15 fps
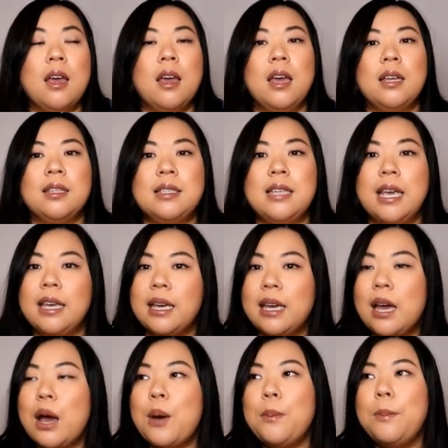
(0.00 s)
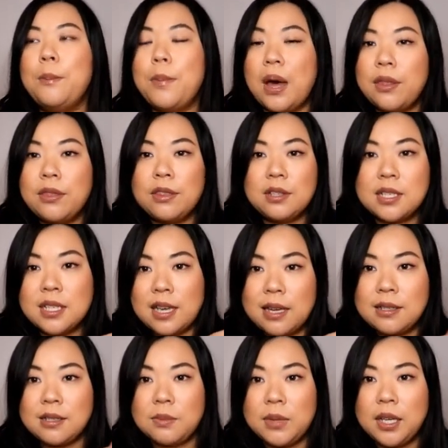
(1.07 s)
it's taking a month to
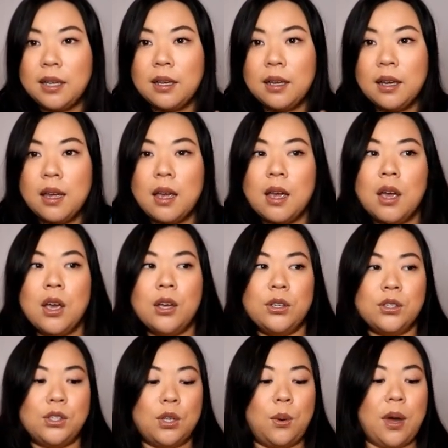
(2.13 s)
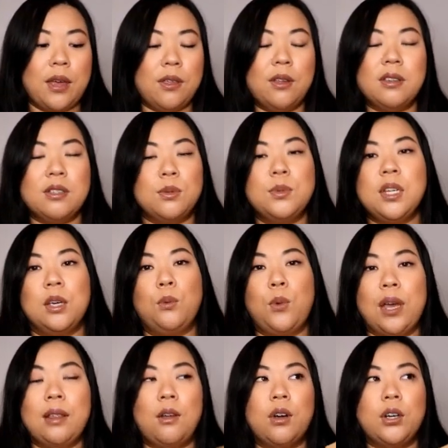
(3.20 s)
get to me, so I thought this would take
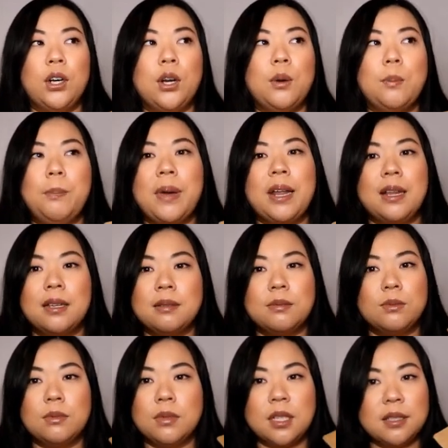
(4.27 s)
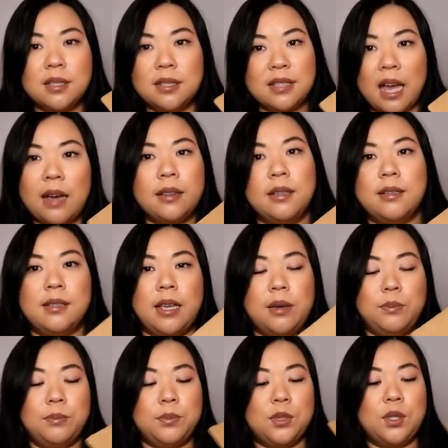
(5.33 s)
way longer, but it's exactly the
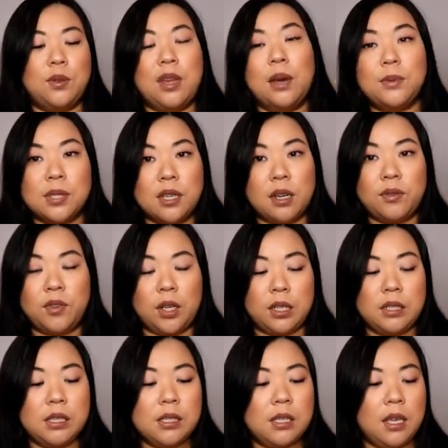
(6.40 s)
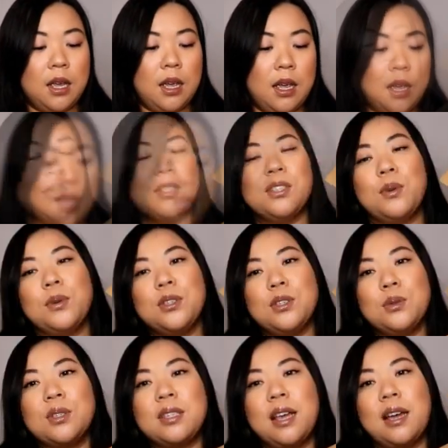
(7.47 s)
same, so that was kind of nice. It's always
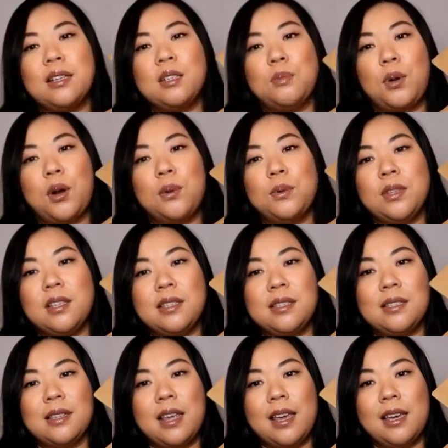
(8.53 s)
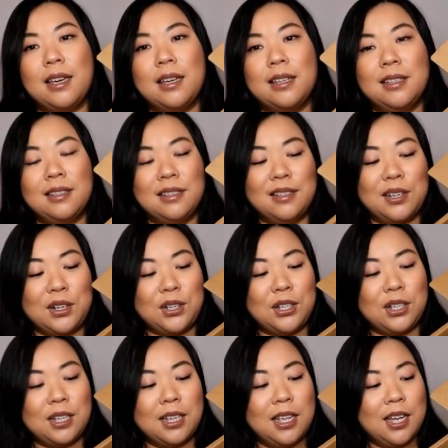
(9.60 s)
so sad to part with these like
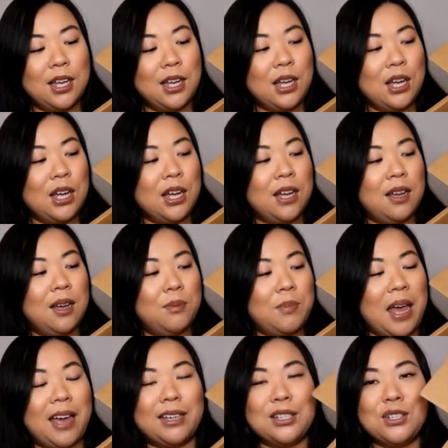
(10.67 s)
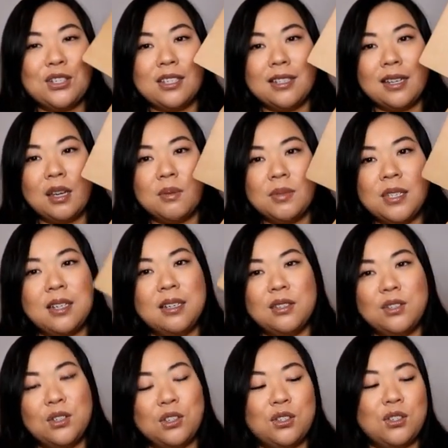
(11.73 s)
little packages it comes in.
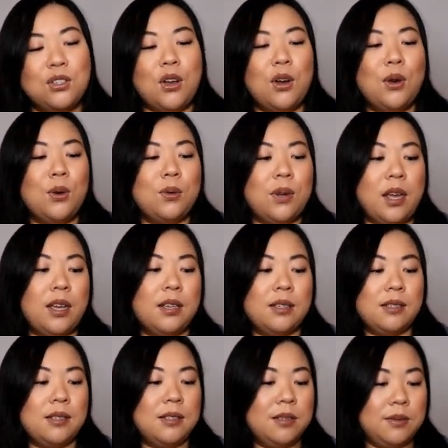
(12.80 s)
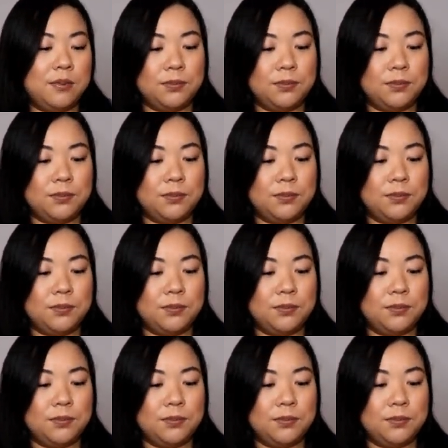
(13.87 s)
It's just so nice.